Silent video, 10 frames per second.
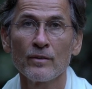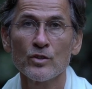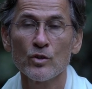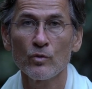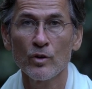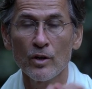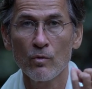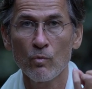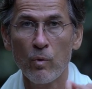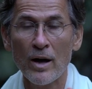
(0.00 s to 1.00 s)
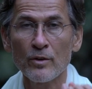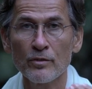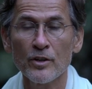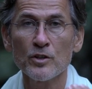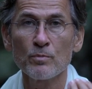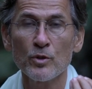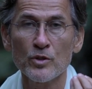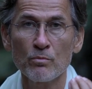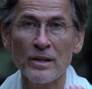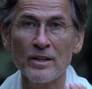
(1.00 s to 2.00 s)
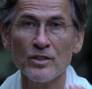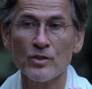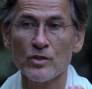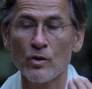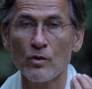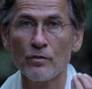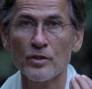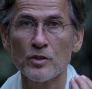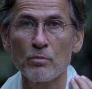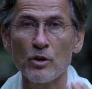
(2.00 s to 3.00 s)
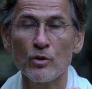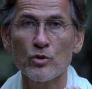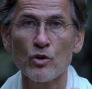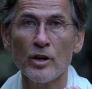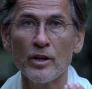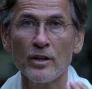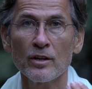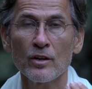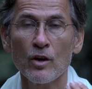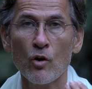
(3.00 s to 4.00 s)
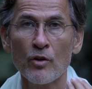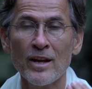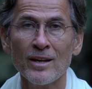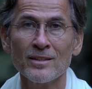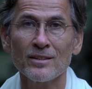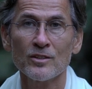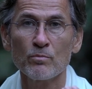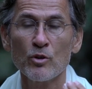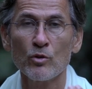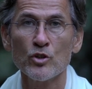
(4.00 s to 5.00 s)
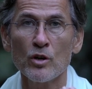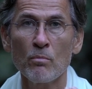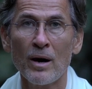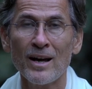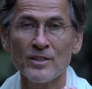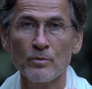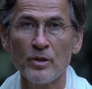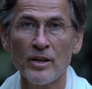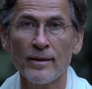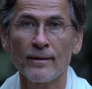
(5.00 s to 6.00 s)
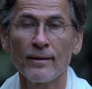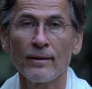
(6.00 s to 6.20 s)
So one of the responsibilities of the spiritually oriented, spiritually minded being